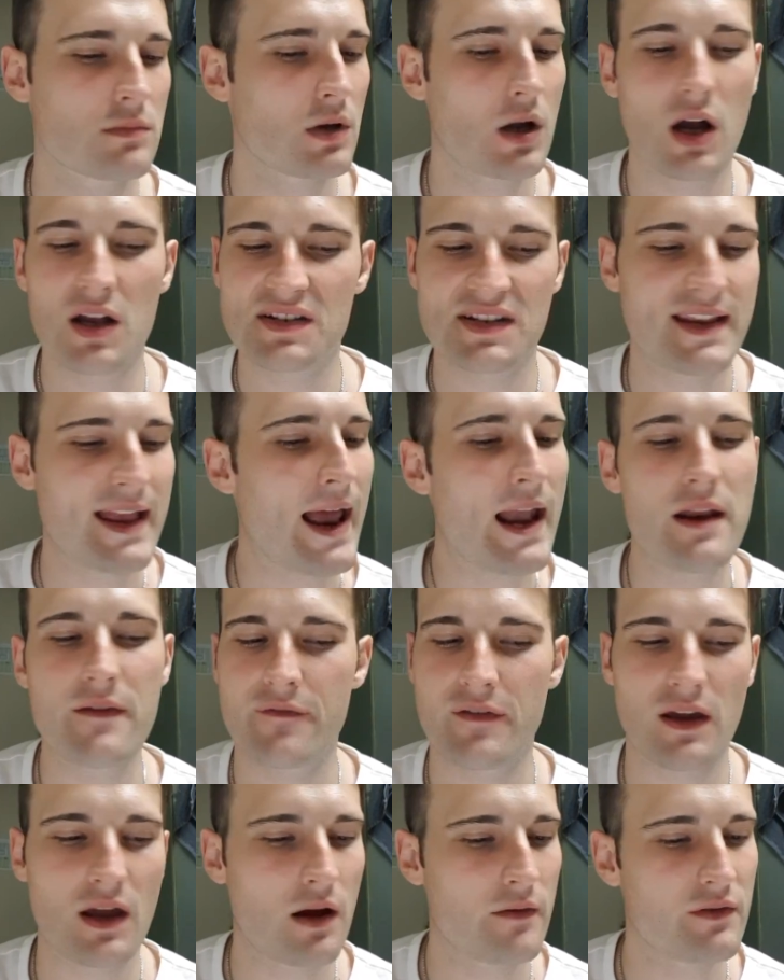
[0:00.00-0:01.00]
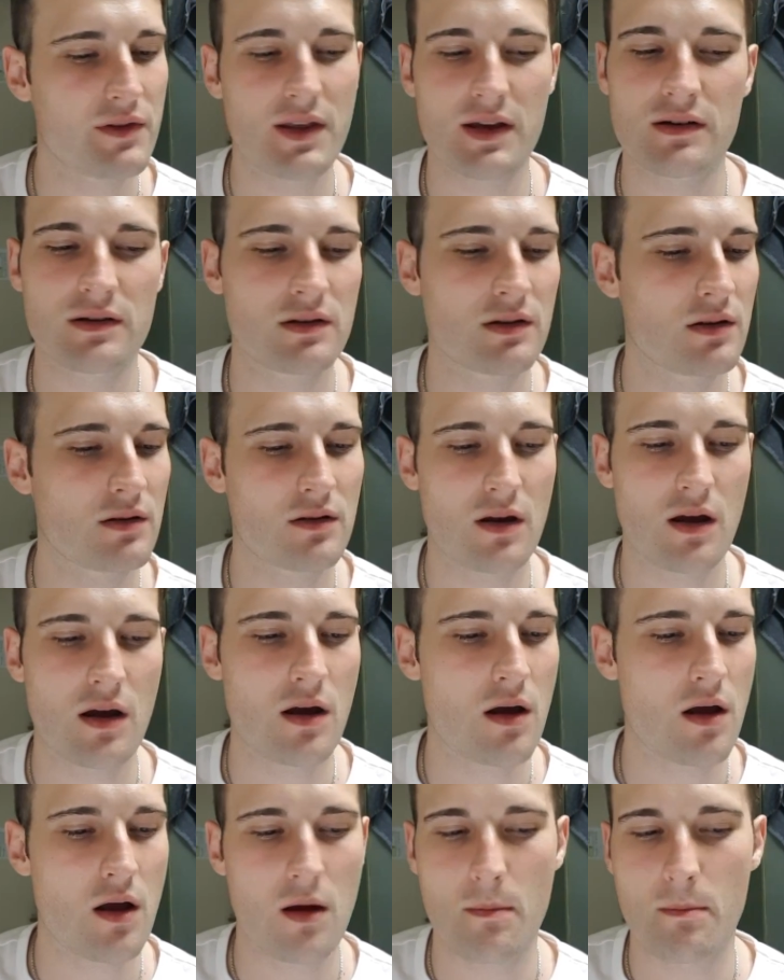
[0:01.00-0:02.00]
Can't see anything other than
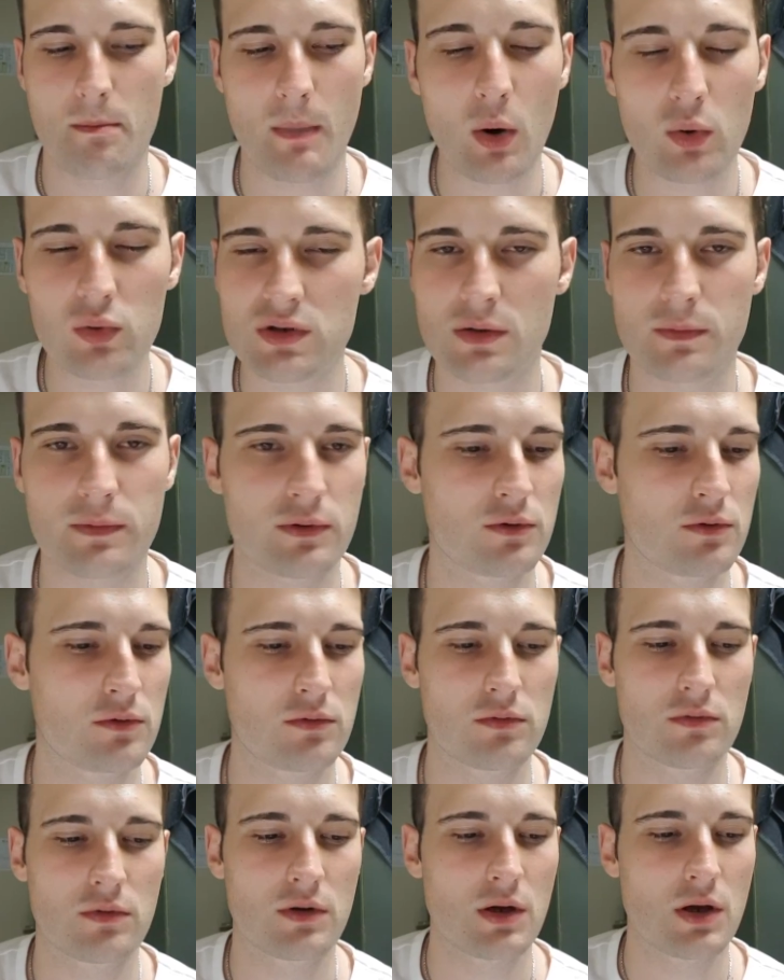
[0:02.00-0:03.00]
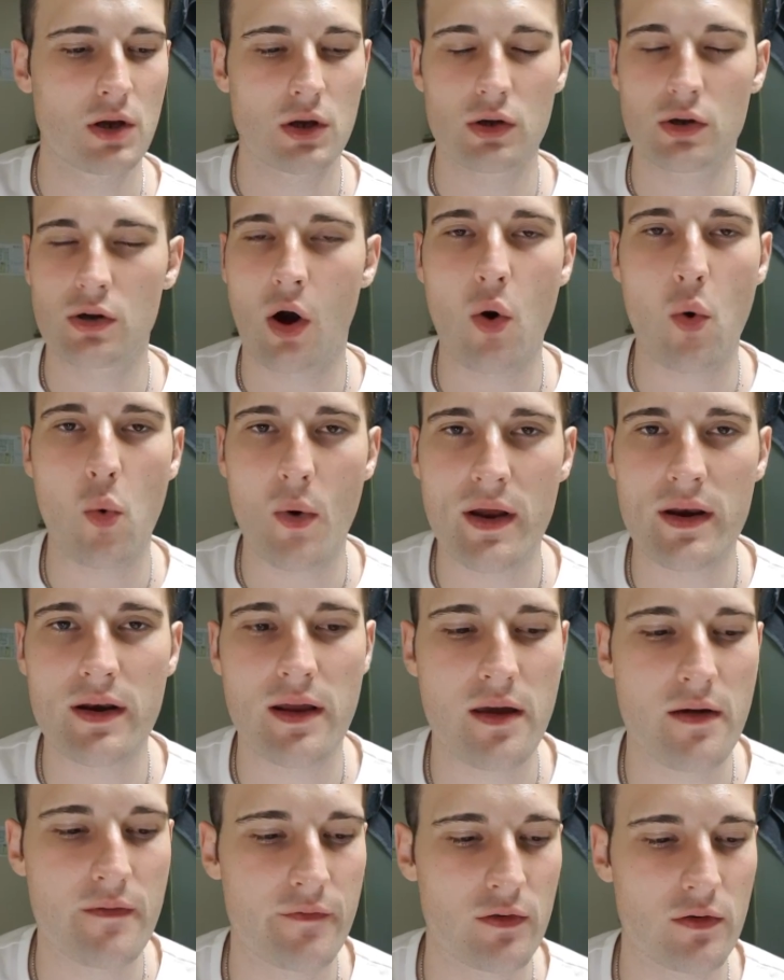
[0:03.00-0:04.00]
a multiple goal win
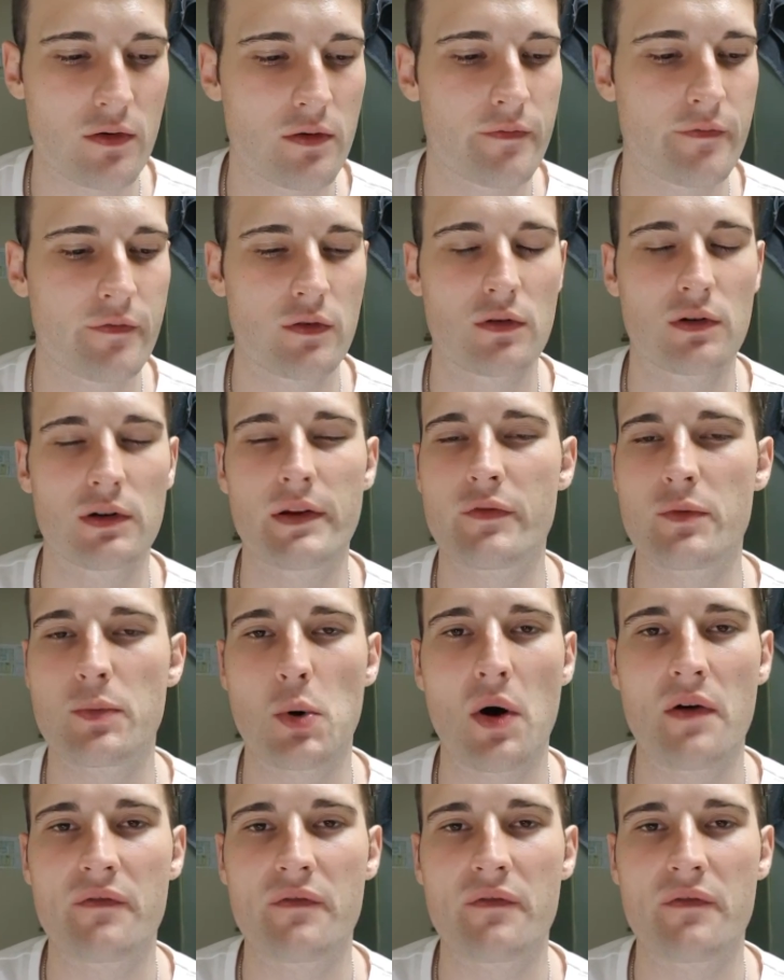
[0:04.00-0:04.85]
here for Liverpool.